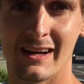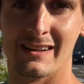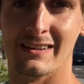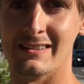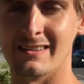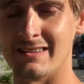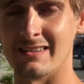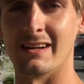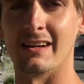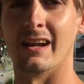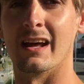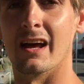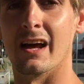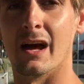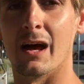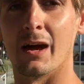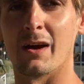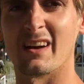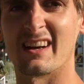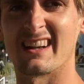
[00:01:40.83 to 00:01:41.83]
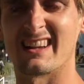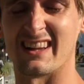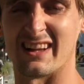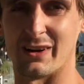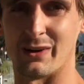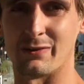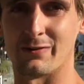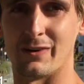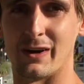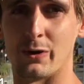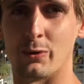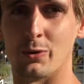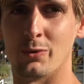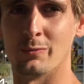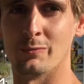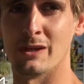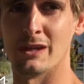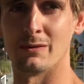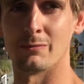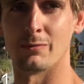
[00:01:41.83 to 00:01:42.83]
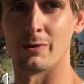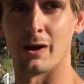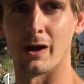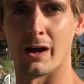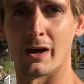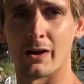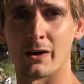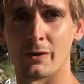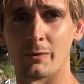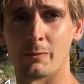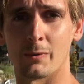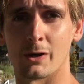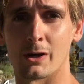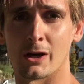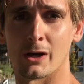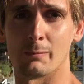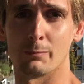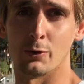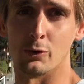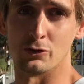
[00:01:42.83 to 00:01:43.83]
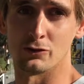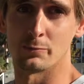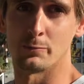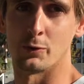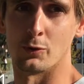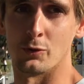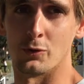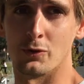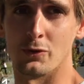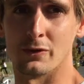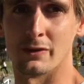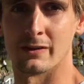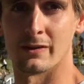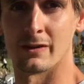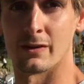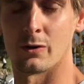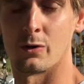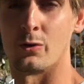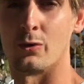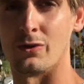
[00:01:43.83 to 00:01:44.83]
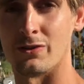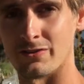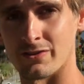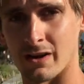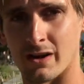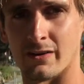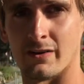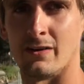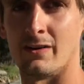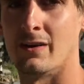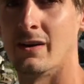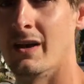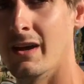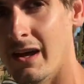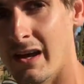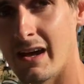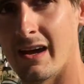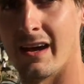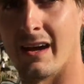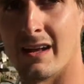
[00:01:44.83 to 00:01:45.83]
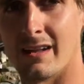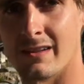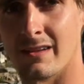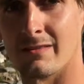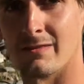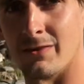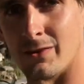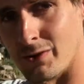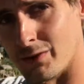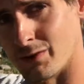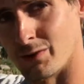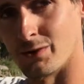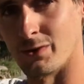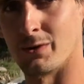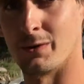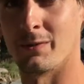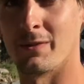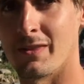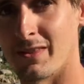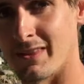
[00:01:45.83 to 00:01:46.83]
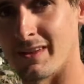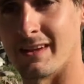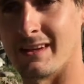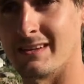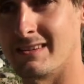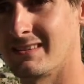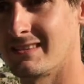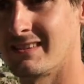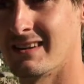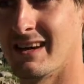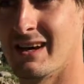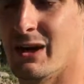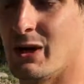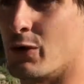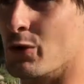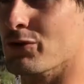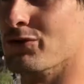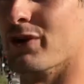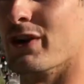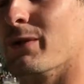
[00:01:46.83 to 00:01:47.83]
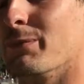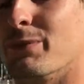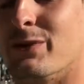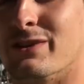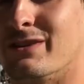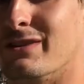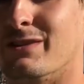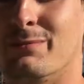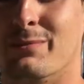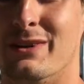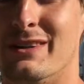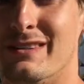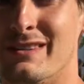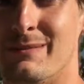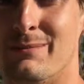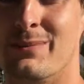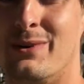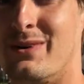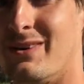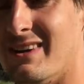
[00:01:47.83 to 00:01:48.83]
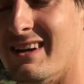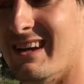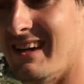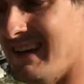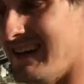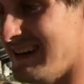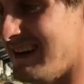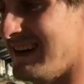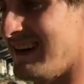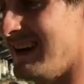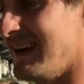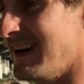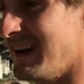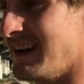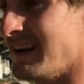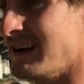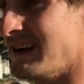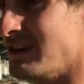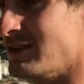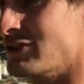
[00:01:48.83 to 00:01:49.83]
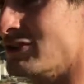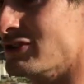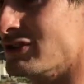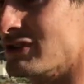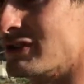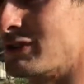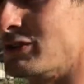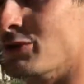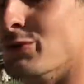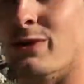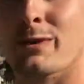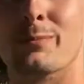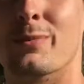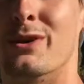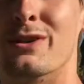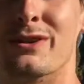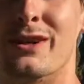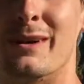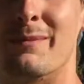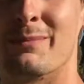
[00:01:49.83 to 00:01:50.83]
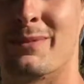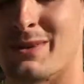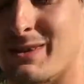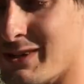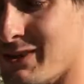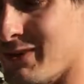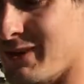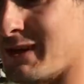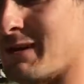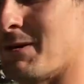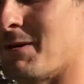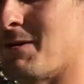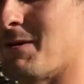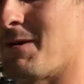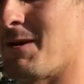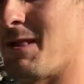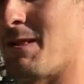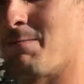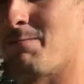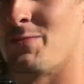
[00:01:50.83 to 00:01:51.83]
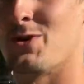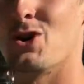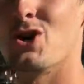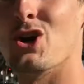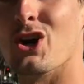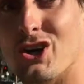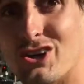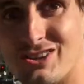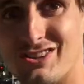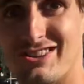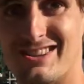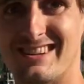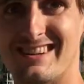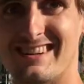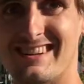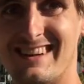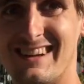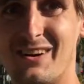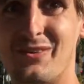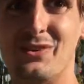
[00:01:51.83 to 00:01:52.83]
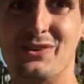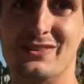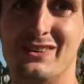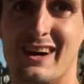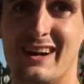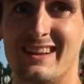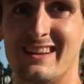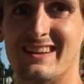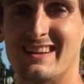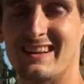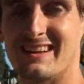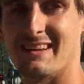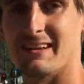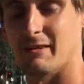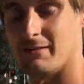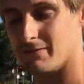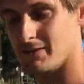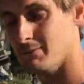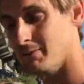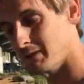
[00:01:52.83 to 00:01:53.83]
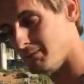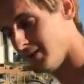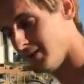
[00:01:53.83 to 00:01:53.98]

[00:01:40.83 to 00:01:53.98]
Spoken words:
This is gonna clarify what we mean by push-pull and the horizontal and the vertical things. Horizontal push is pretty simple. You're just doing a push-up, going push horizontally from my